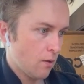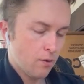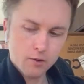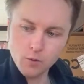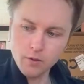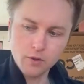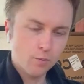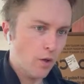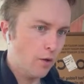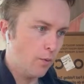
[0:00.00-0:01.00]
It's one of the
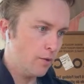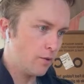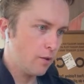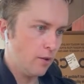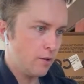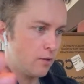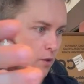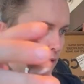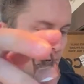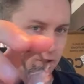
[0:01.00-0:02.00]
smaller ones, and this is our
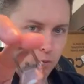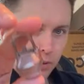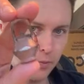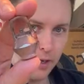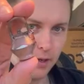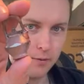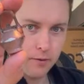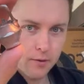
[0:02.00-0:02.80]
last one we have.